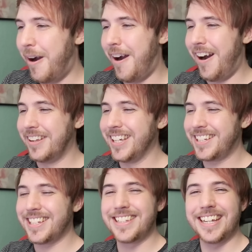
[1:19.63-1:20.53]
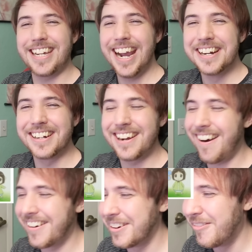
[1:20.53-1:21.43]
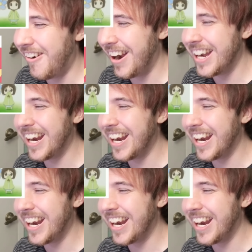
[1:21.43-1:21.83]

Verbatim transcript: Oh, this is the kindergarten one.